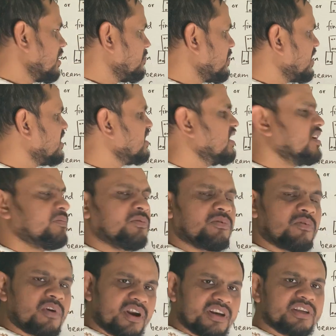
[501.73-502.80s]
But if you
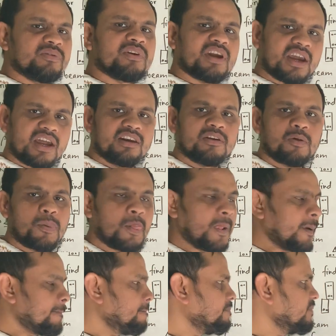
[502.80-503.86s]
want, you can.
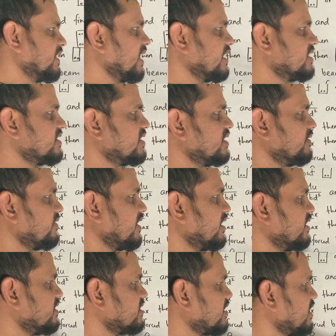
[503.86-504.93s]
That is a
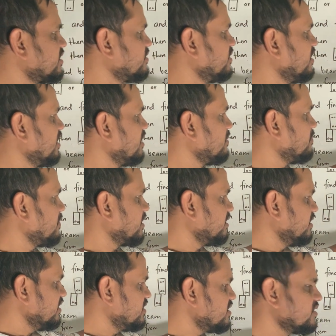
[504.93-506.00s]
different discussion.
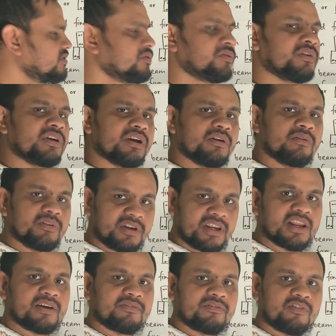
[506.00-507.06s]
But this is good
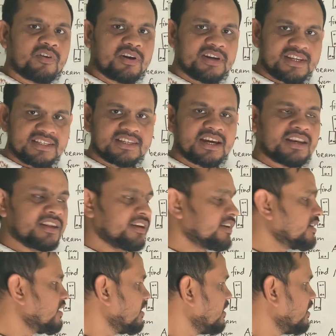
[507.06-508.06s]
enough for designing.